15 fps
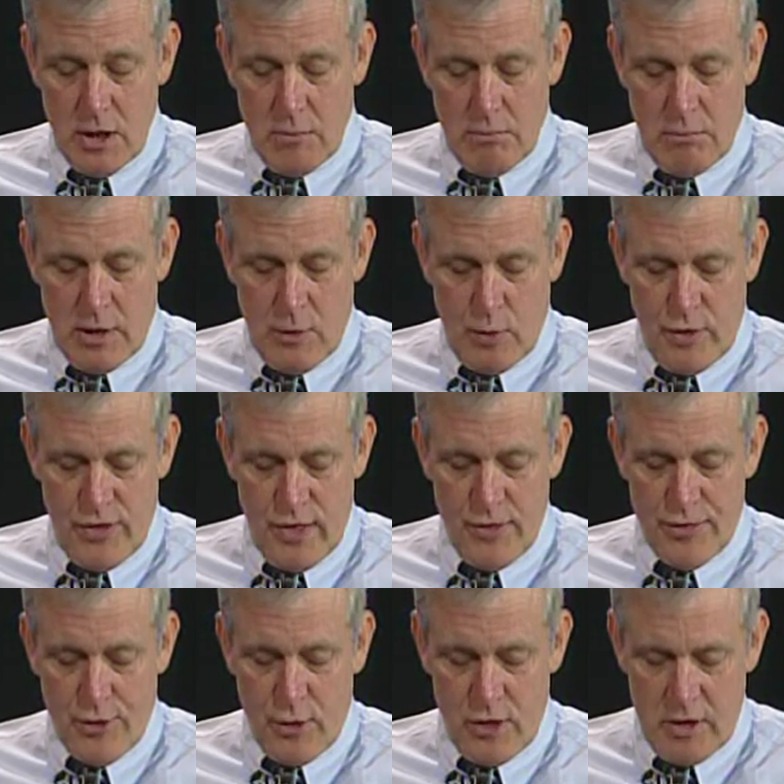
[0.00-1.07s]
but within
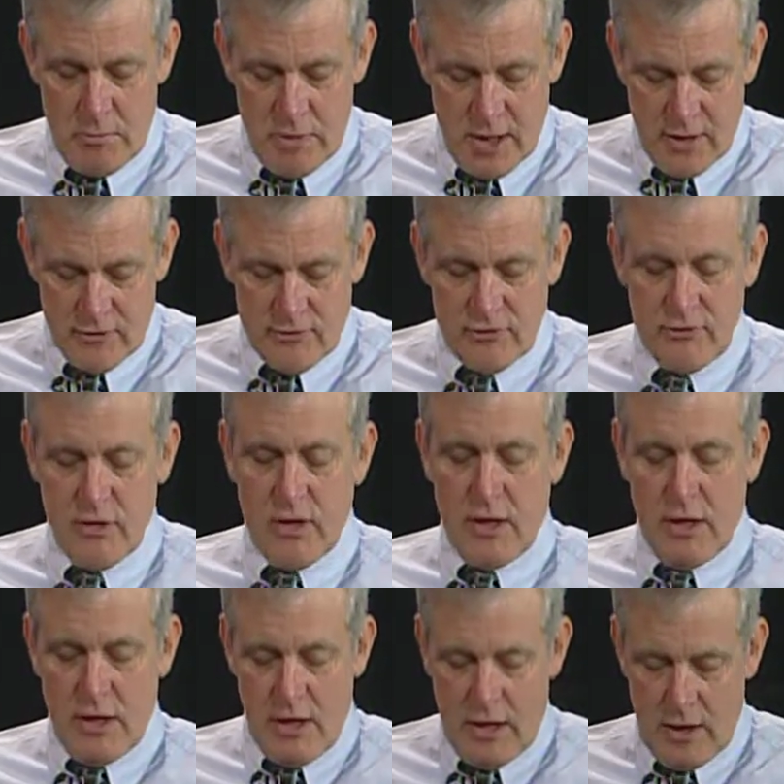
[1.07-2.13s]
30 minutes,
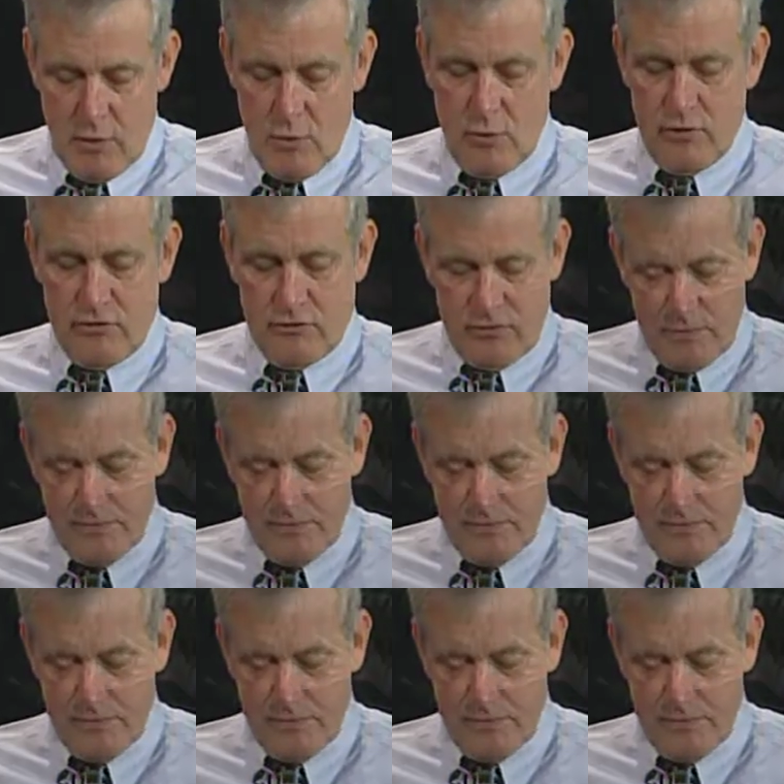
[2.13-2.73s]
it was